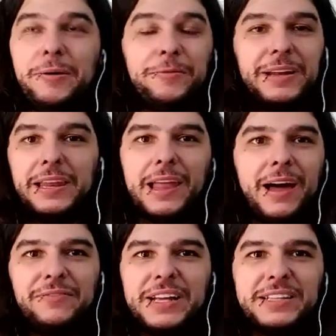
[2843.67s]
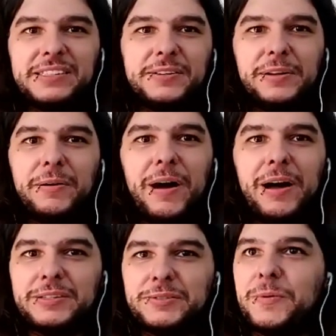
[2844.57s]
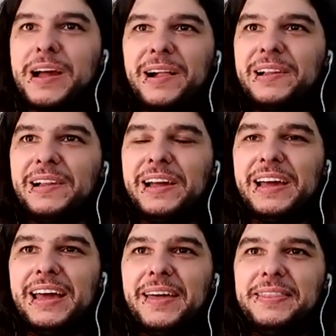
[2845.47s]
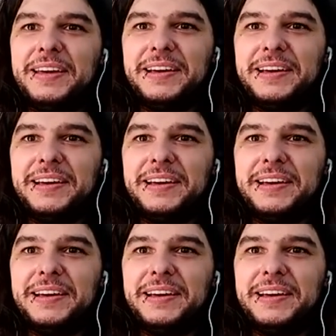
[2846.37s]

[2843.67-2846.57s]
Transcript: I really love that solo as well. And